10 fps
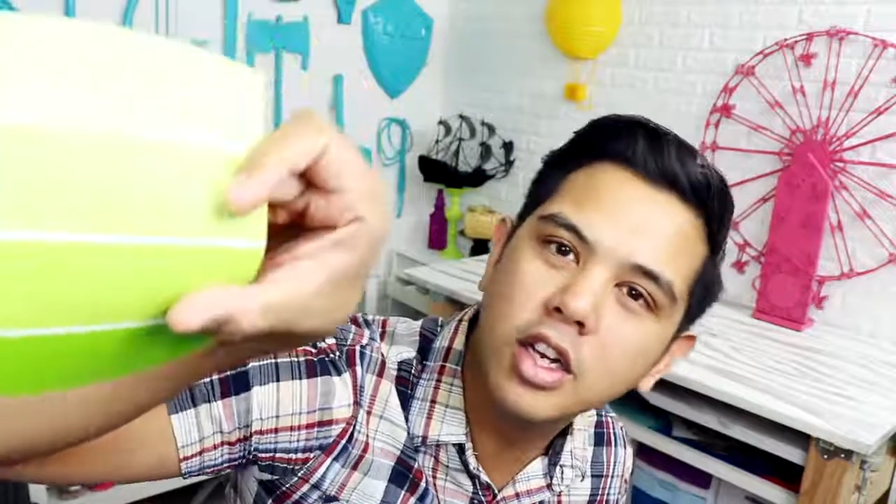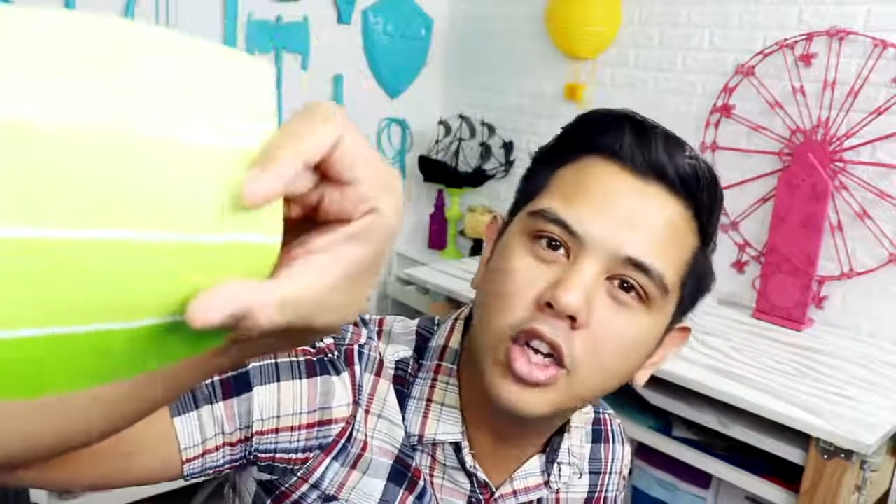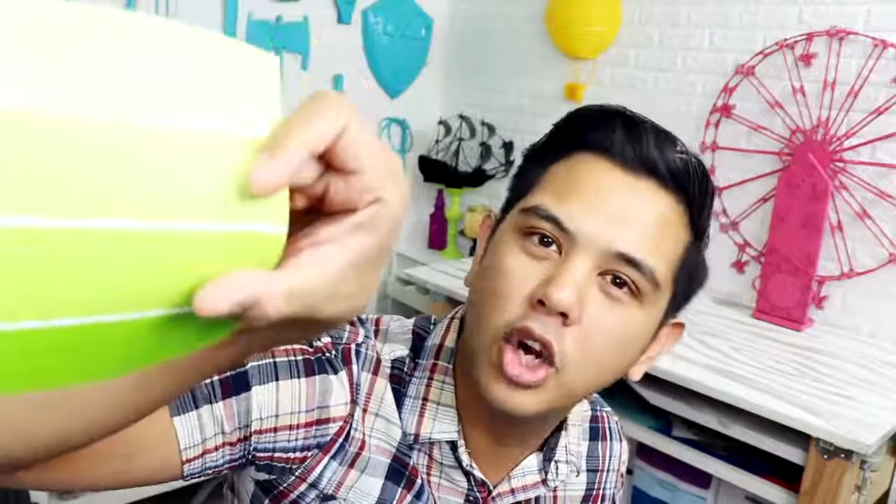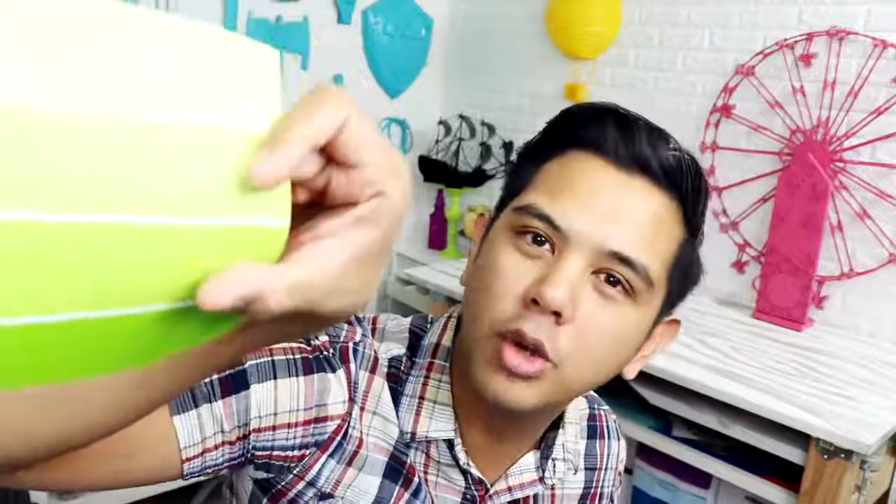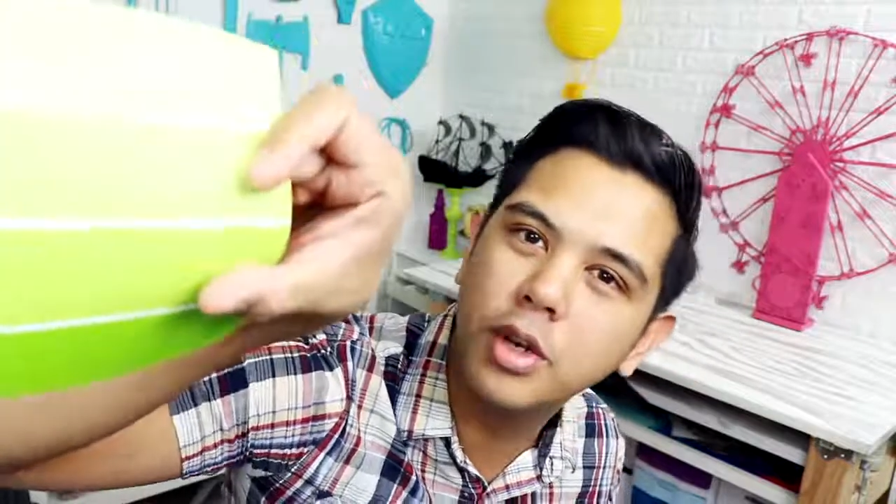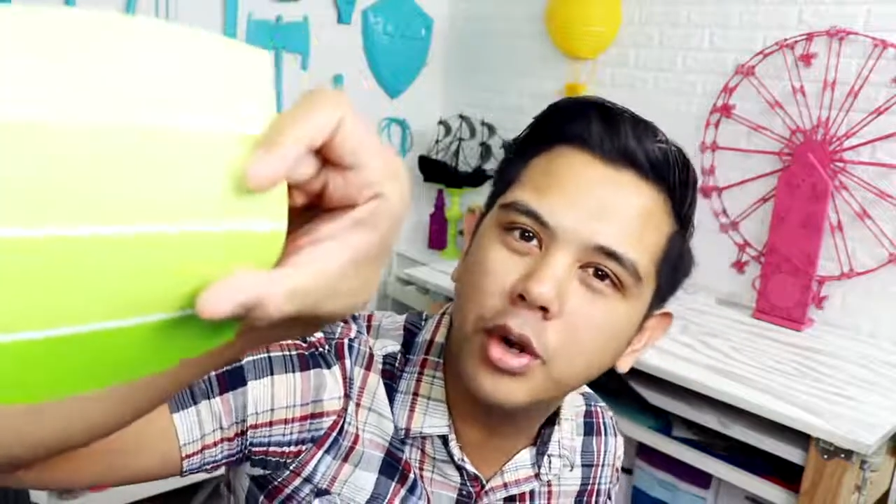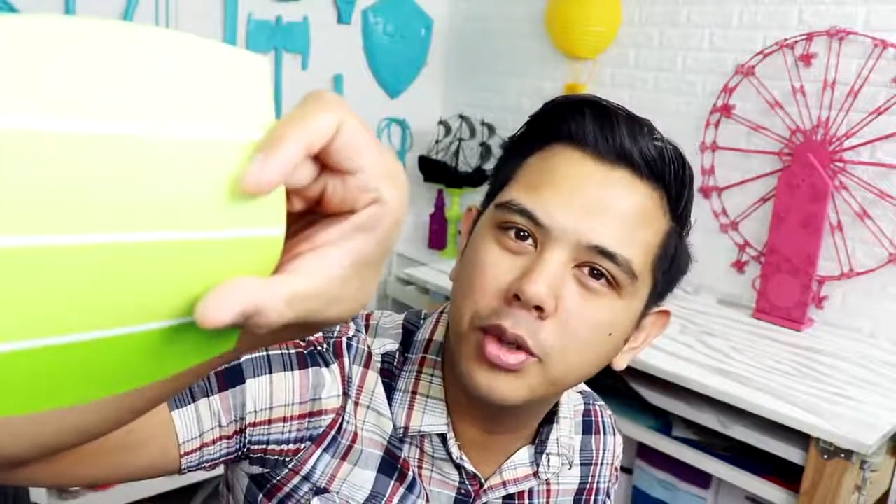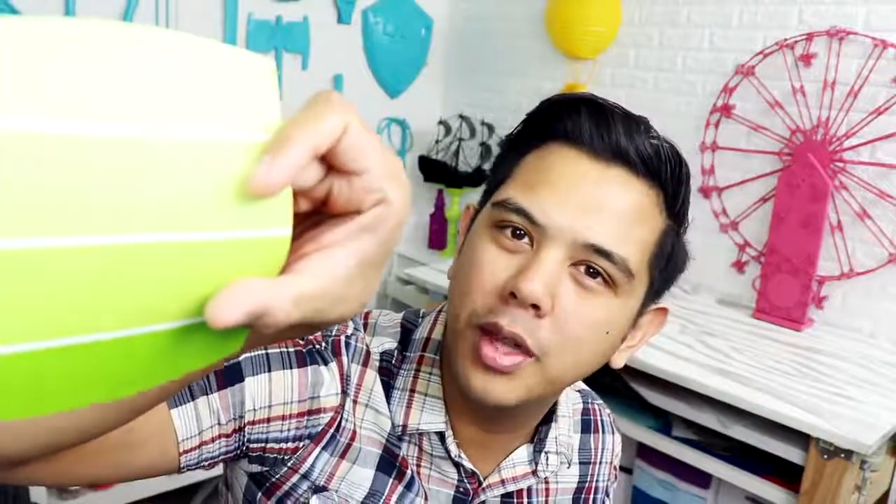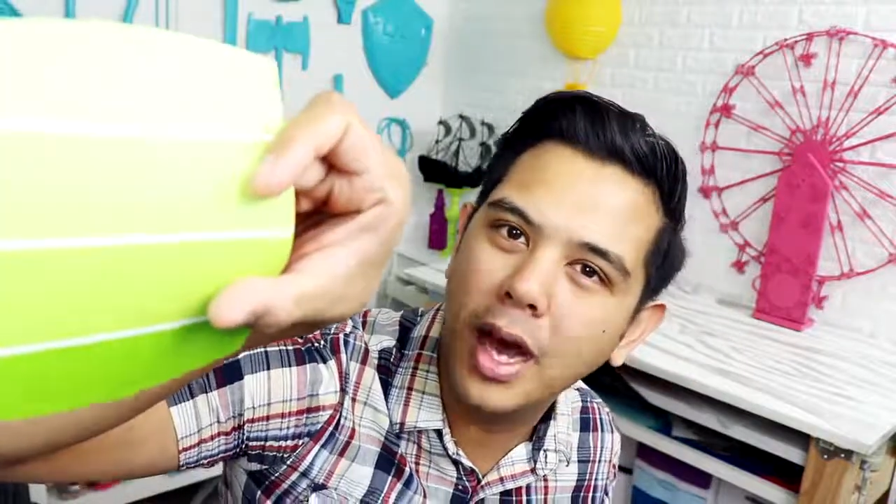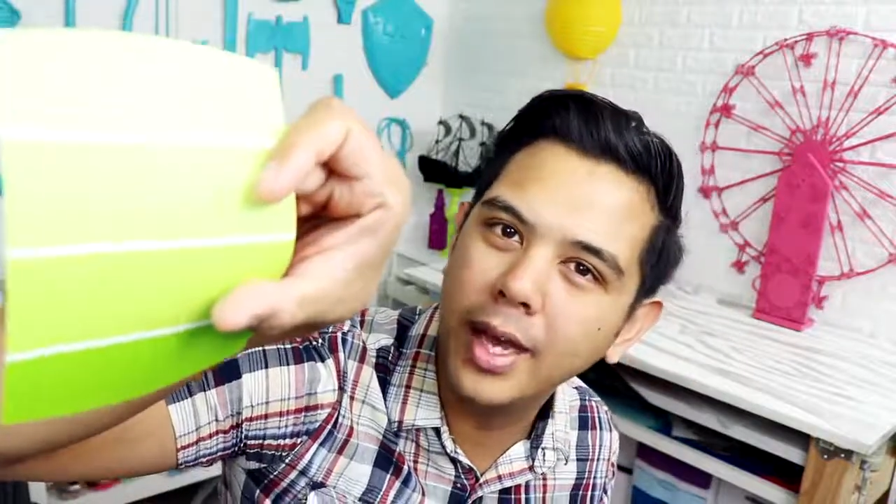Go-Go
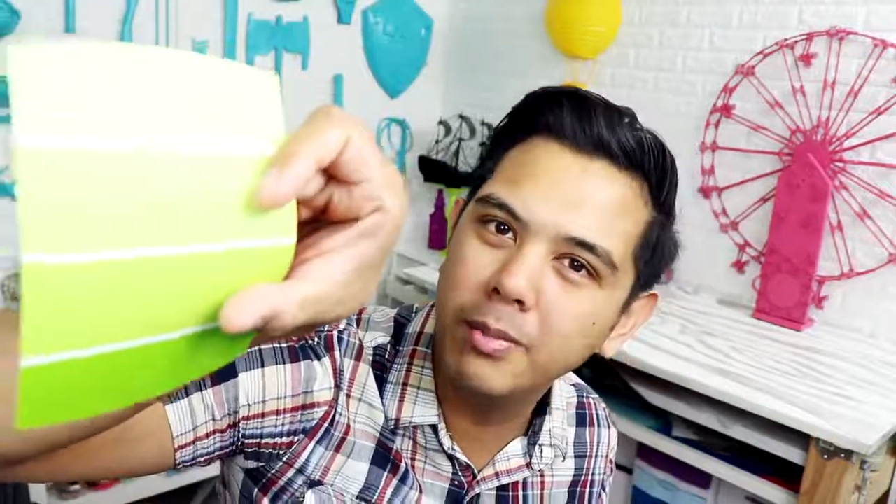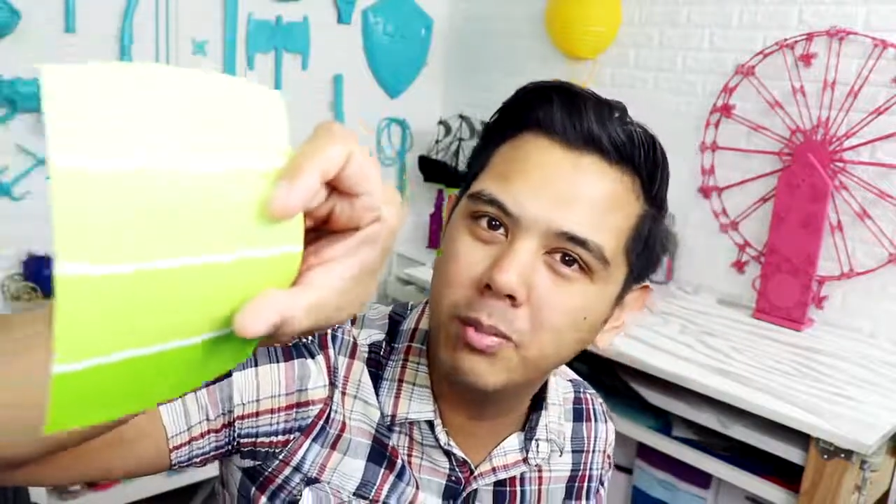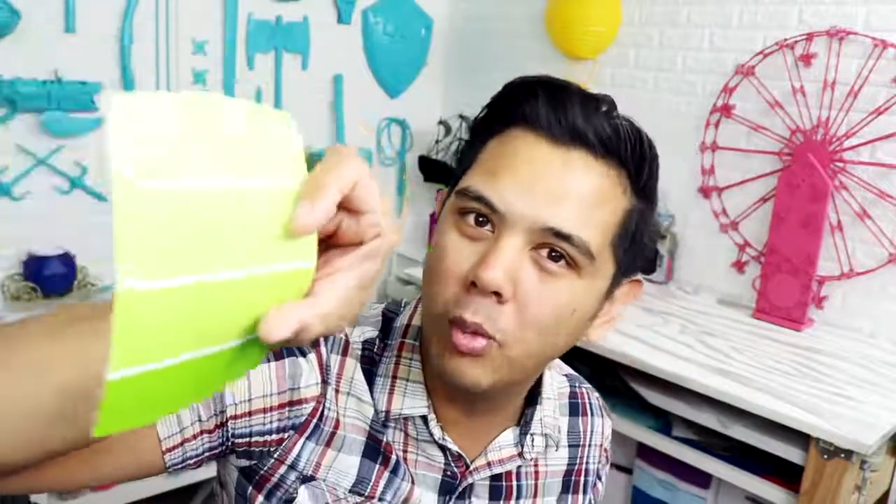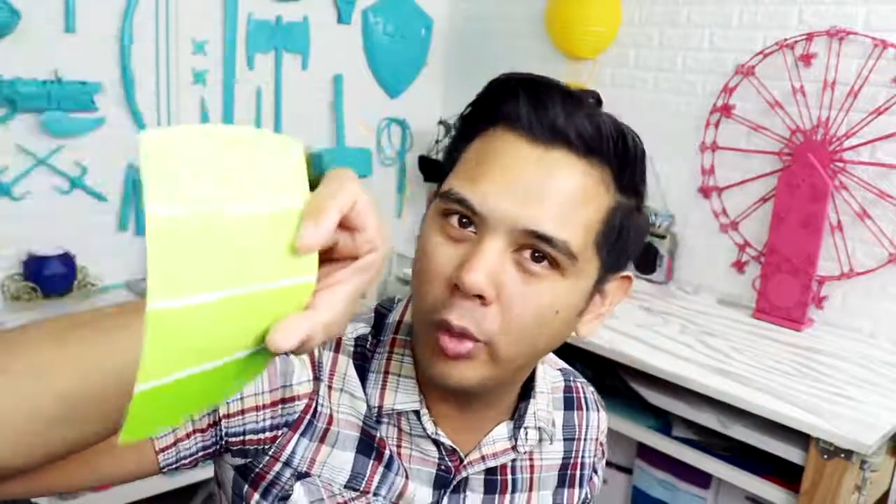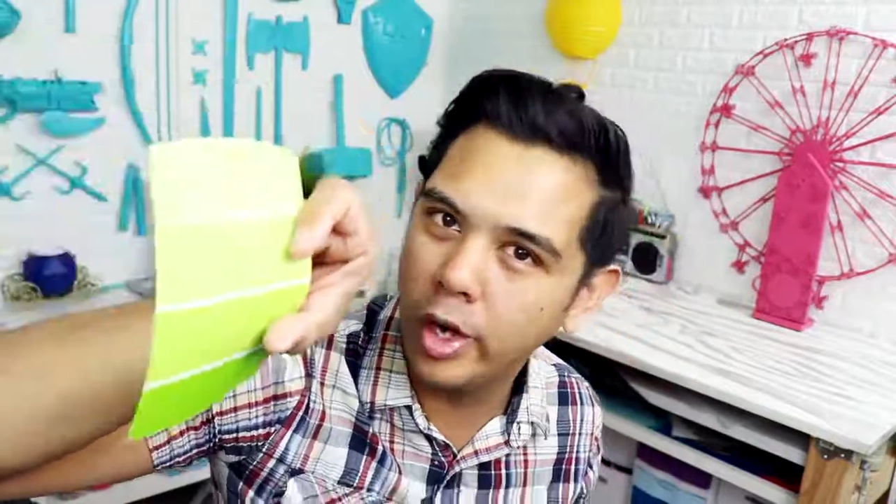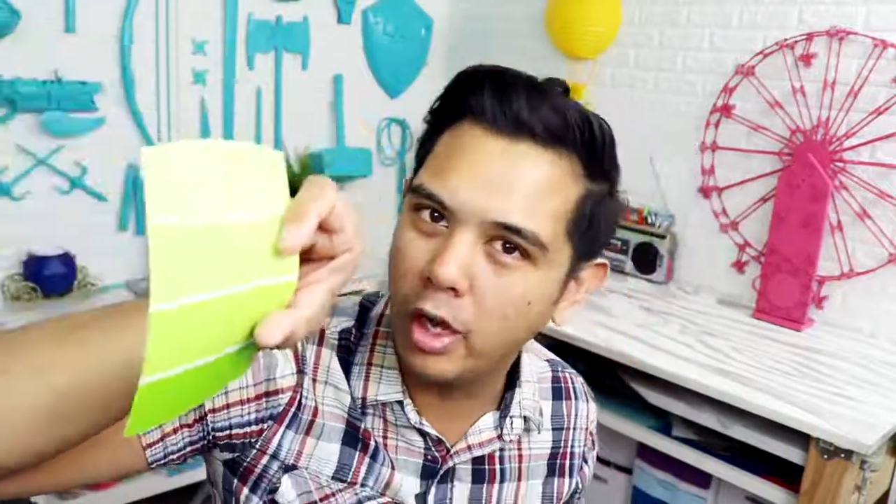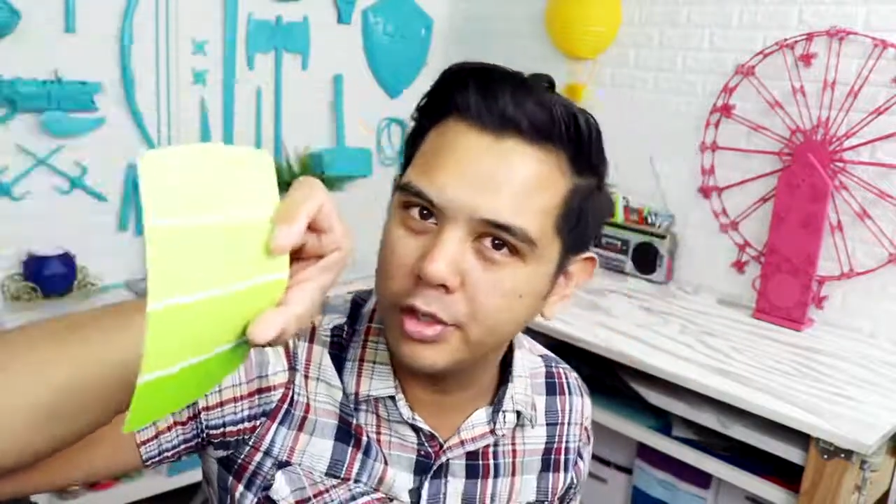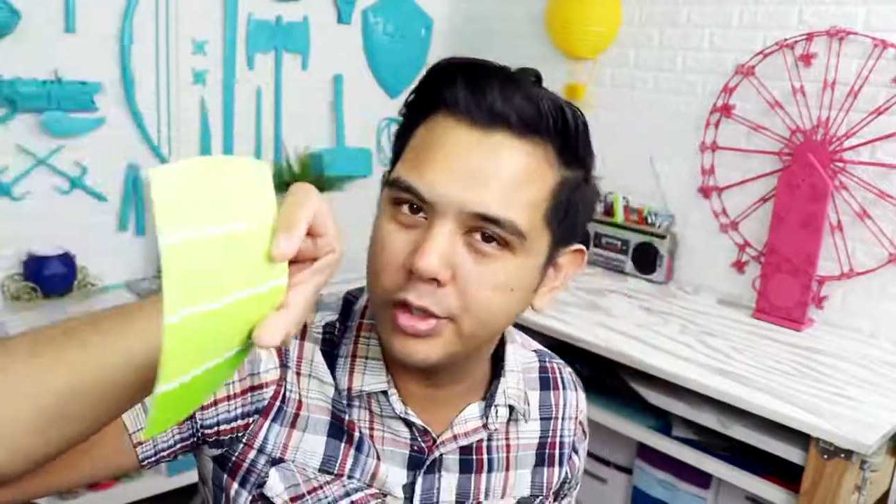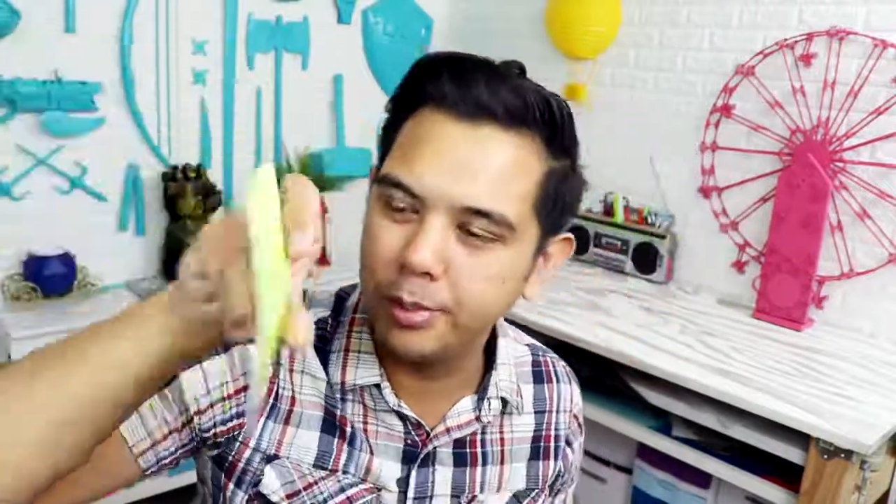Lime would also